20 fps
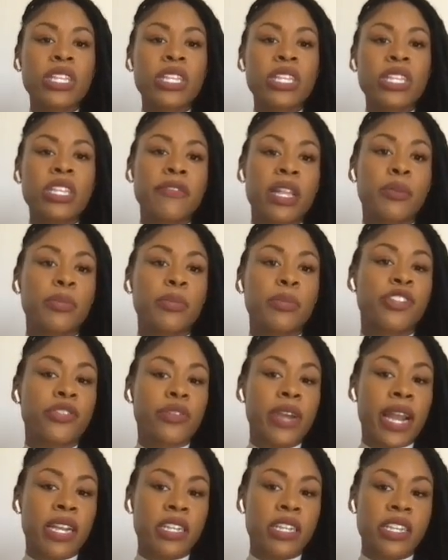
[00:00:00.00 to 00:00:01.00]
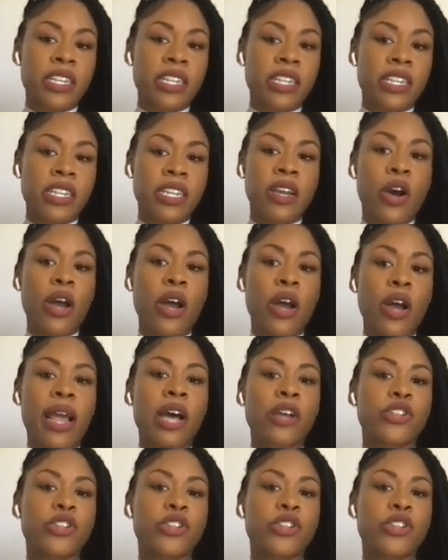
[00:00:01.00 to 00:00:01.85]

want to develop a strategy